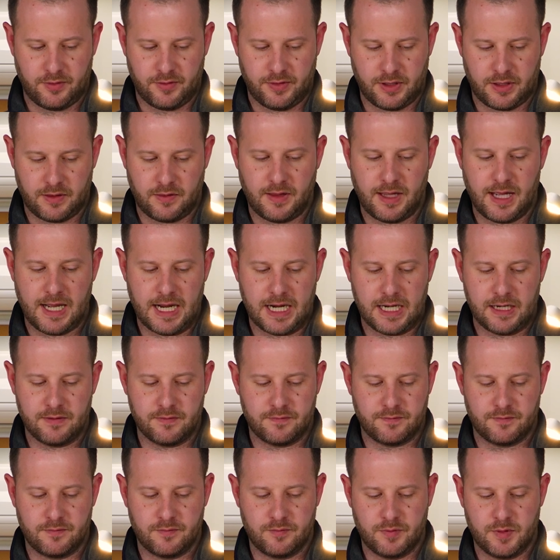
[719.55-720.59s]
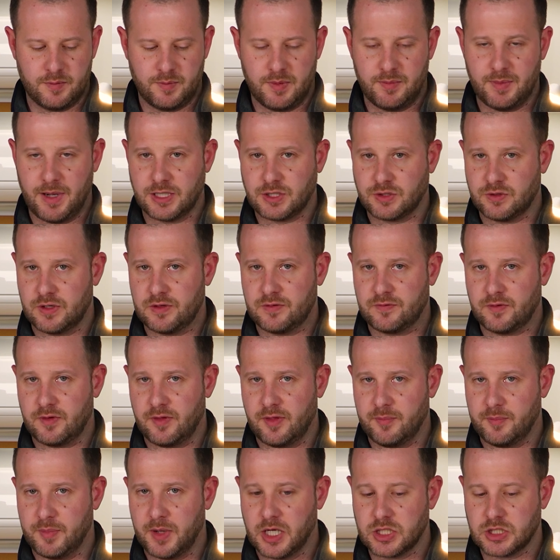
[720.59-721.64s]
or the Klein would be my choice for
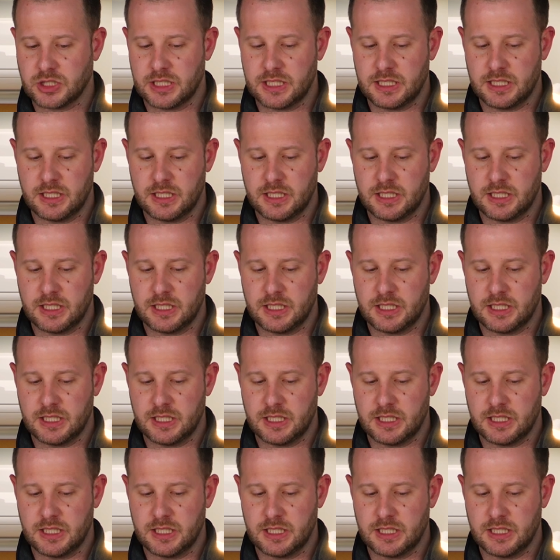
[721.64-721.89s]
the budget.